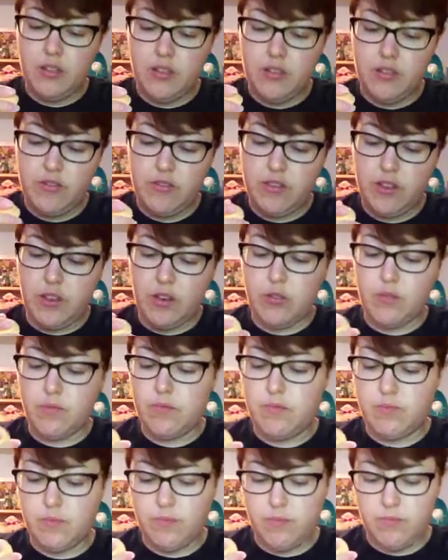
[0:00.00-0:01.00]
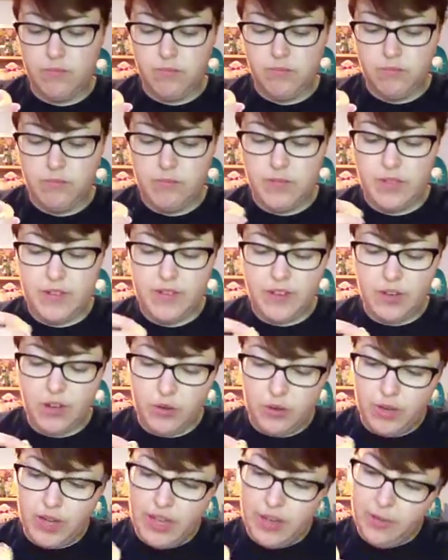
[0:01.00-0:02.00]
So if you're
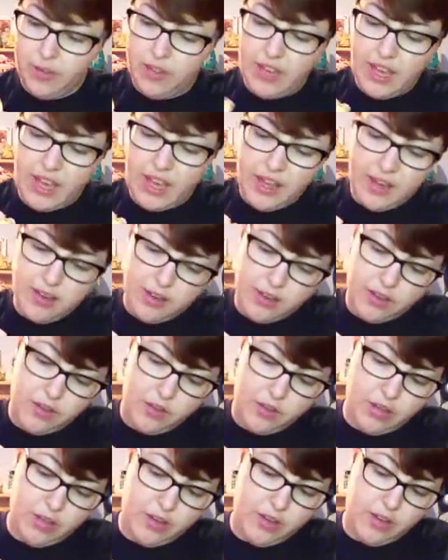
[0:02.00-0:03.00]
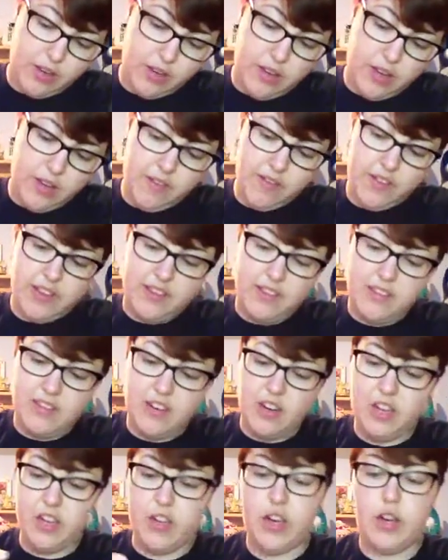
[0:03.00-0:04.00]
okay with that and you can fix it
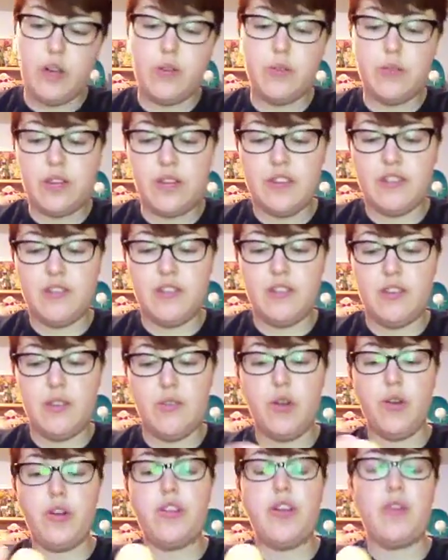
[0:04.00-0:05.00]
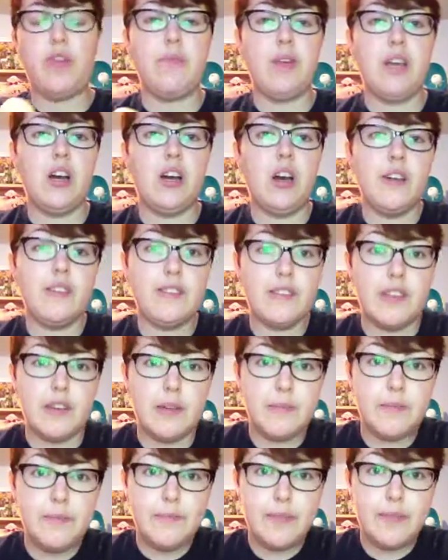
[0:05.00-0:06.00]
on your own as a new owner, that would be
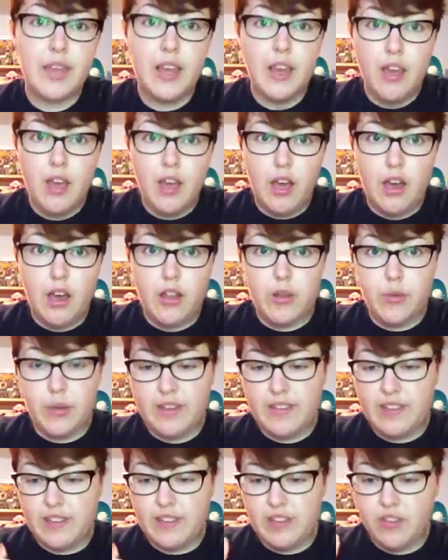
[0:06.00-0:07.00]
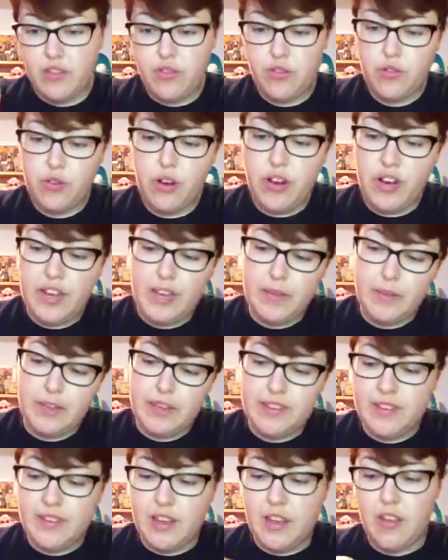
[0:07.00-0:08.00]
awesome. Otherwise, I can try it
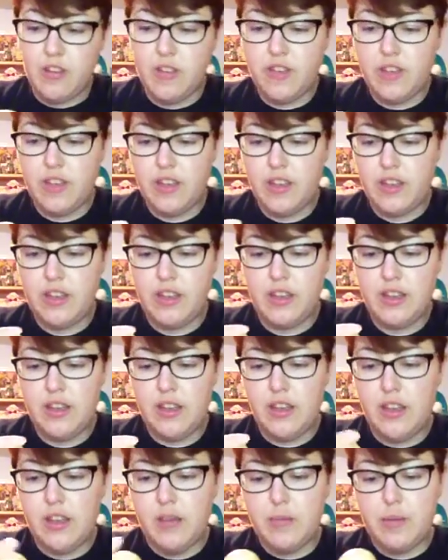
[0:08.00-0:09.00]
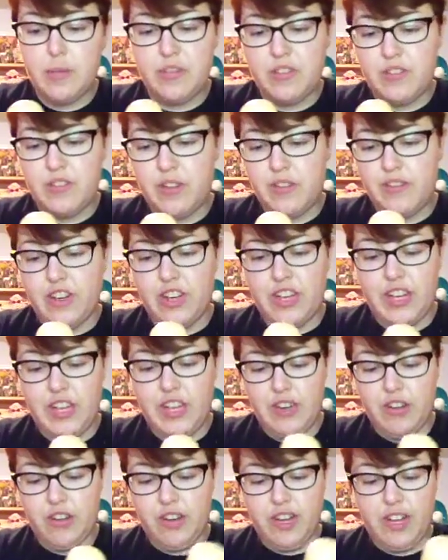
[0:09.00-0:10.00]
myself. But I'm just not very
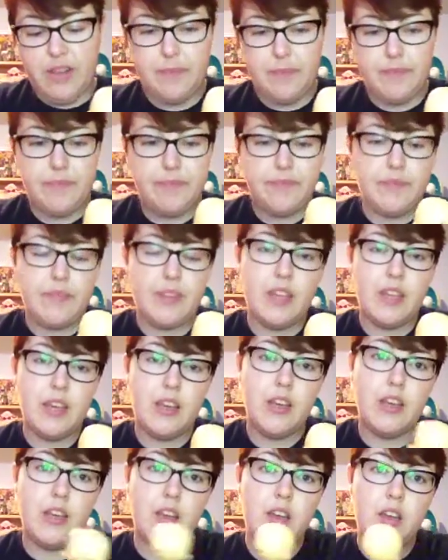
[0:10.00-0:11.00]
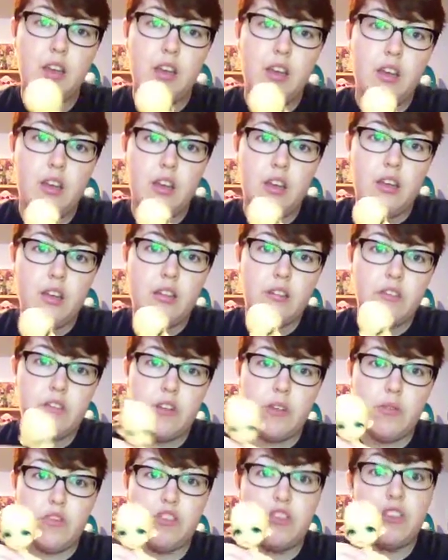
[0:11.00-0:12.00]
keen on it.
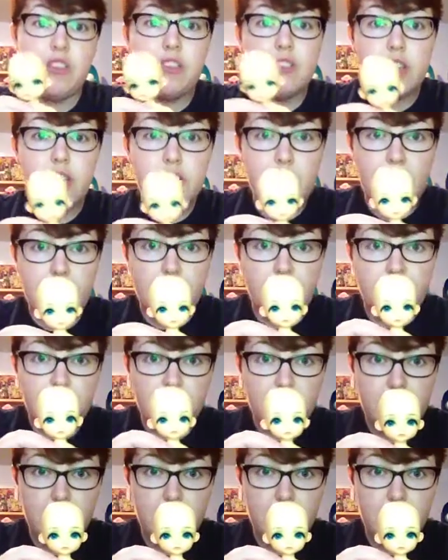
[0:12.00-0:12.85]
So she's still here.